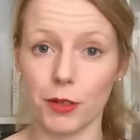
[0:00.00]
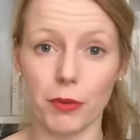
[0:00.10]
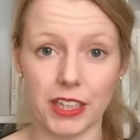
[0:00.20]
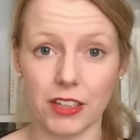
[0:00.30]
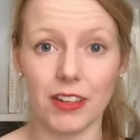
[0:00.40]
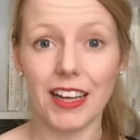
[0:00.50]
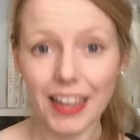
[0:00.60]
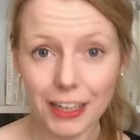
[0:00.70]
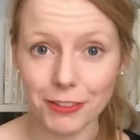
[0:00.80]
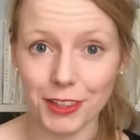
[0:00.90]
a regular
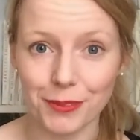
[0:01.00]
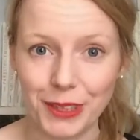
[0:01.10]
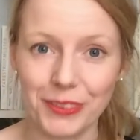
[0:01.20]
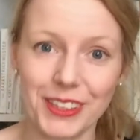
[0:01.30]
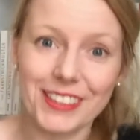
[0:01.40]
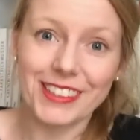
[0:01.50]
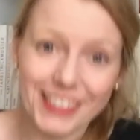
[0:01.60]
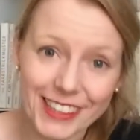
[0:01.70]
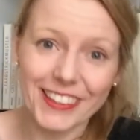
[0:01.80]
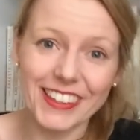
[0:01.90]
life at the moment,
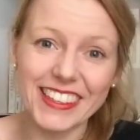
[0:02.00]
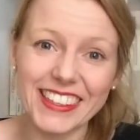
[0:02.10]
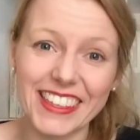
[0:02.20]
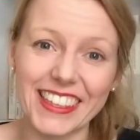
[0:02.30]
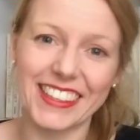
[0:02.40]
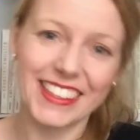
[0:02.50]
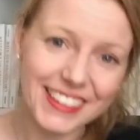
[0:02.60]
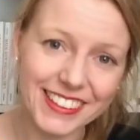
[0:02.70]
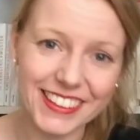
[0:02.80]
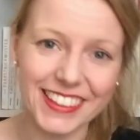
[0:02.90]
so
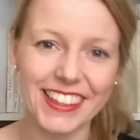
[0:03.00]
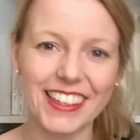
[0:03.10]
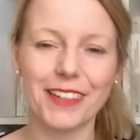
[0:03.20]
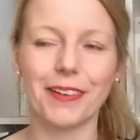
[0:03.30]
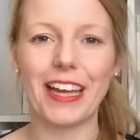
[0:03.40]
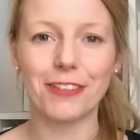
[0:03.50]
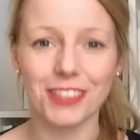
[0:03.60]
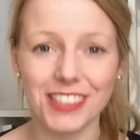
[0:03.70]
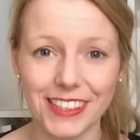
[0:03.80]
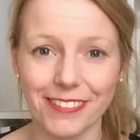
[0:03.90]
we have
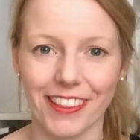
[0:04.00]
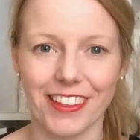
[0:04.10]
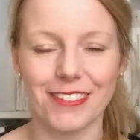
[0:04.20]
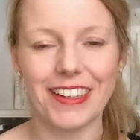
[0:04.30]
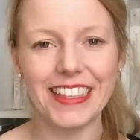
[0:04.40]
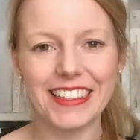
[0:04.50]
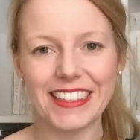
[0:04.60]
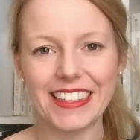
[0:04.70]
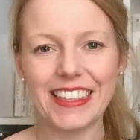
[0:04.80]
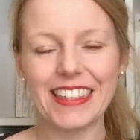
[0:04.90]
to deal with it, right?
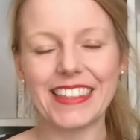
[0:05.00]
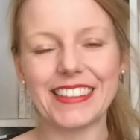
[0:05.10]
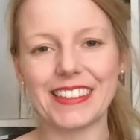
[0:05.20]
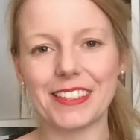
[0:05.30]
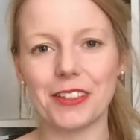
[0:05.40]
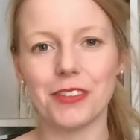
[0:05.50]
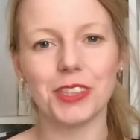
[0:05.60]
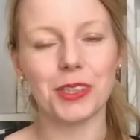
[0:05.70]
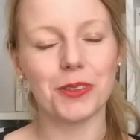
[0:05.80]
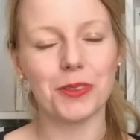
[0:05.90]

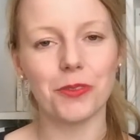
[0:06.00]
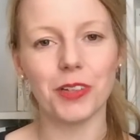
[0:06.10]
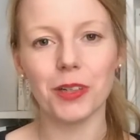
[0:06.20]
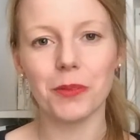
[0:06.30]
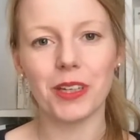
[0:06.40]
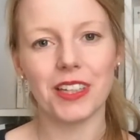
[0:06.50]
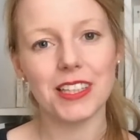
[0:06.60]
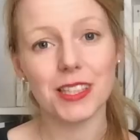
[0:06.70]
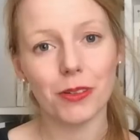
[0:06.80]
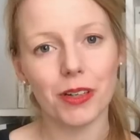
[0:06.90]
If you follow me on
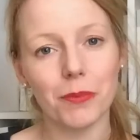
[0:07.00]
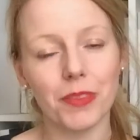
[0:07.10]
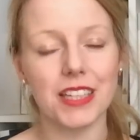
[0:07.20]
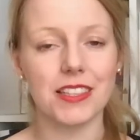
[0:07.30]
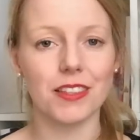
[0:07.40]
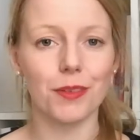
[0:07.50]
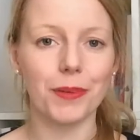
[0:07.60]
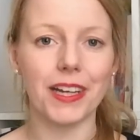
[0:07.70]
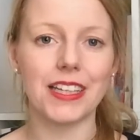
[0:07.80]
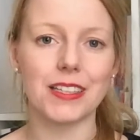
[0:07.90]
Instagram, that's the
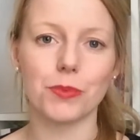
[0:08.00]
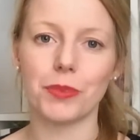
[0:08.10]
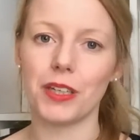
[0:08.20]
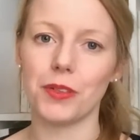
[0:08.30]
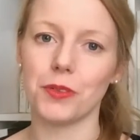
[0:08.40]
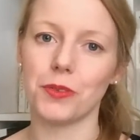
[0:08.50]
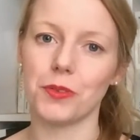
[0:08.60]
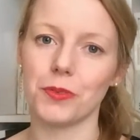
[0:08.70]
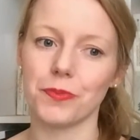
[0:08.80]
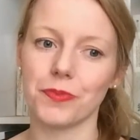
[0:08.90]
place where
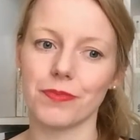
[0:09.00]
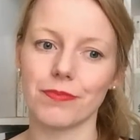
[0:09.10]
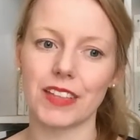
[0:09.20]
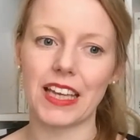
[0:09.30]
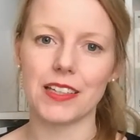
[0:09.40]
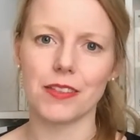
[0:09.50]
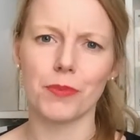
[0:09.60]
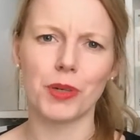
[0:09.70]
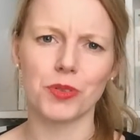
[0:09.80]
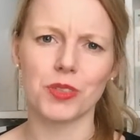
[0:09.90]
you get the
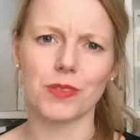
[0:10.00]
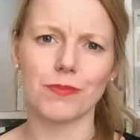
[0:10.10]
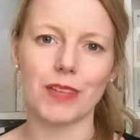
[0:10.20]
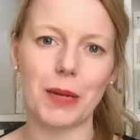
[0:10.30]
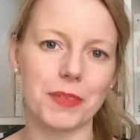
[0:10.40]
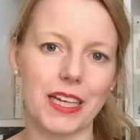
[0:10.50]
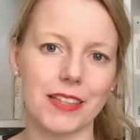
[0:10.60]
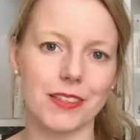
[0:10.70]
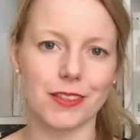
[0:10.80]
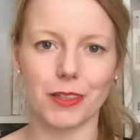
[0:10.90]
most
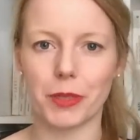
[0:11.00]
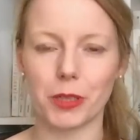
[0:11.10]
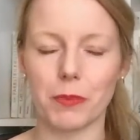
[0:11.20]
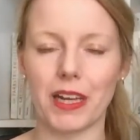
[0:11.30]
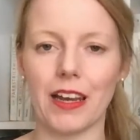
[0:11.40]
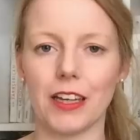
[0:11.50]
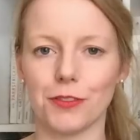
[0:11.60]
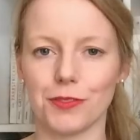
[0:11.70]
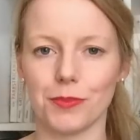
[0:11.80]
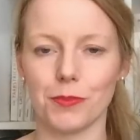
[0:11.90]
updates about my life,
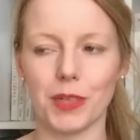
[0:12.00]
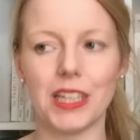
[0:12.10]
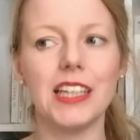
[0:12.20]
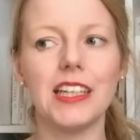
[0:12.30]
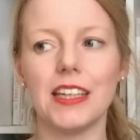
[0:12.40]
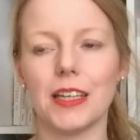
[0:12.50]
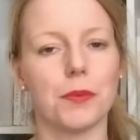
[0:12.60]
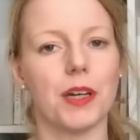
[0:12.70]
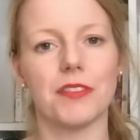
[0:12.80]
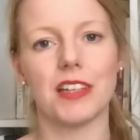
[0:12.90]
my nitty and
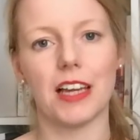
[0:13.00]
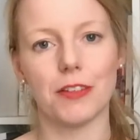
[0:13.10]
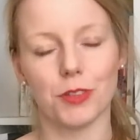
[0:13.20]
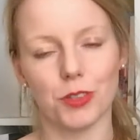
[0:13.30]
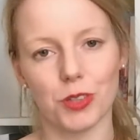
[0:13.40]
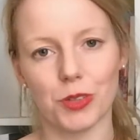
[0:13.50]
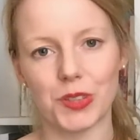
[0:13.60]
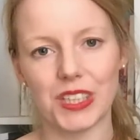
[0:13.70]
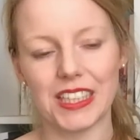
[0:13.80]
private life also.